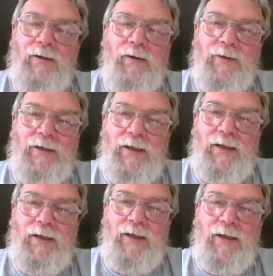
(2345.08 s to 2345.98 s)
at the end
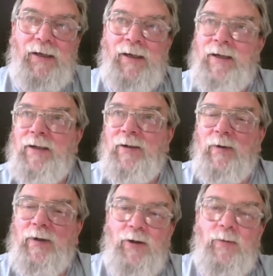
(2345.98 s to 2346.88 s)
of the day,
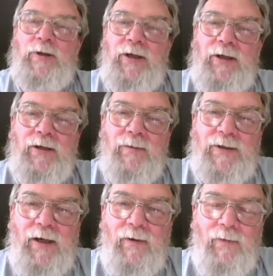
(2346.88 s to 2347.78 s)
when a new machine comes
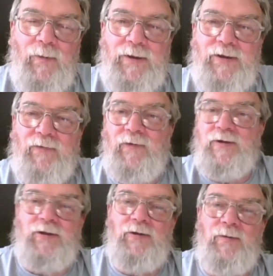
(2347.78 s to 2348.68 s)
out, what's the
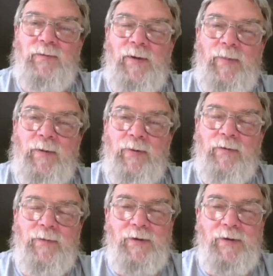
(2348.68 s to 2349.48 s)
first lube that people?